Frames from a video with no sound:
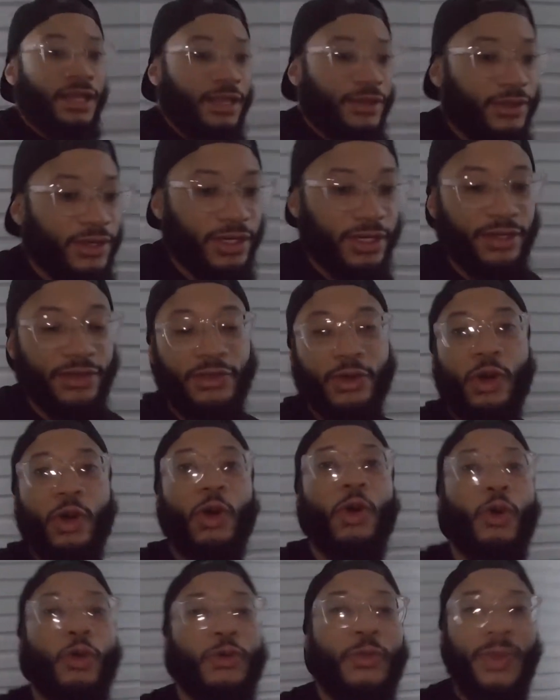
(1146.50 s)
the
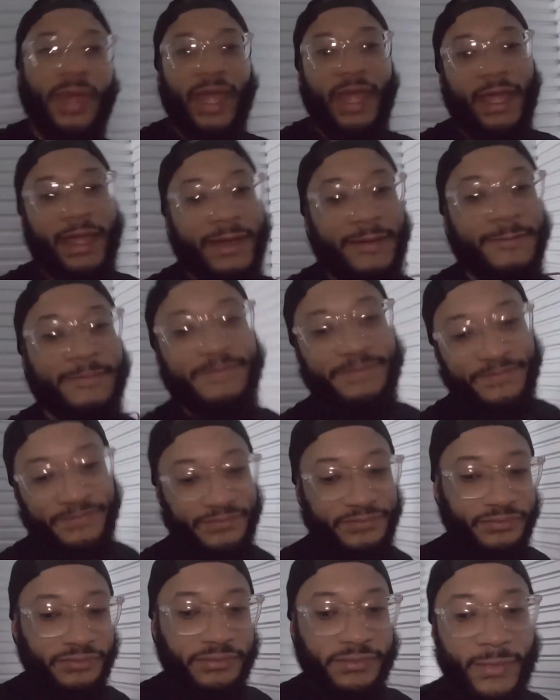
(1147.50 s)
old pan,
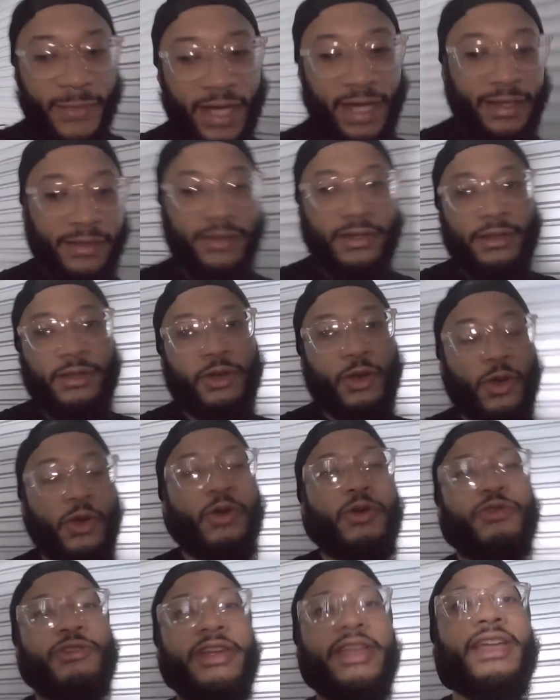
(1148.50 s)
the little
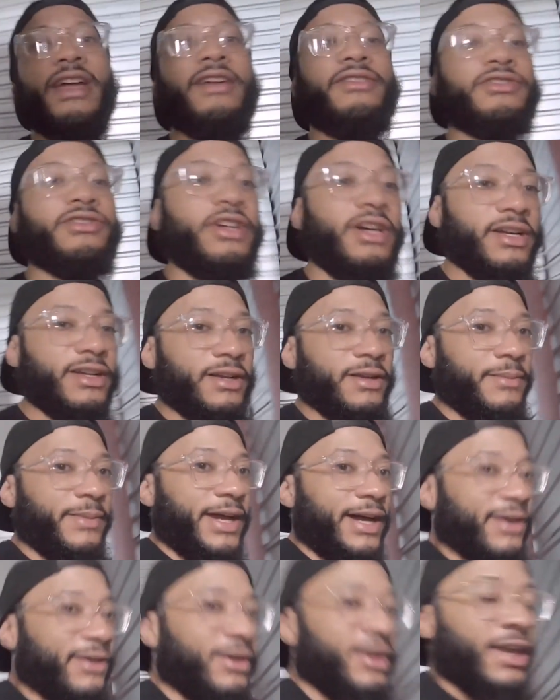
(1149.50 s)
O-ring I was talking
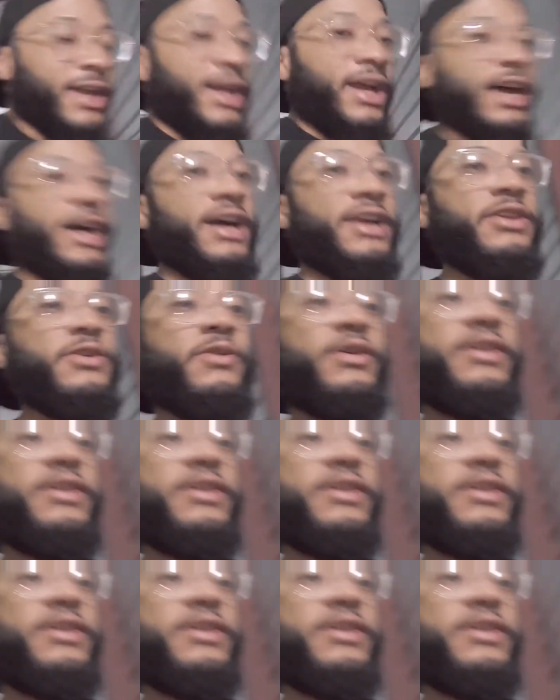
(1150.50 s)
about. You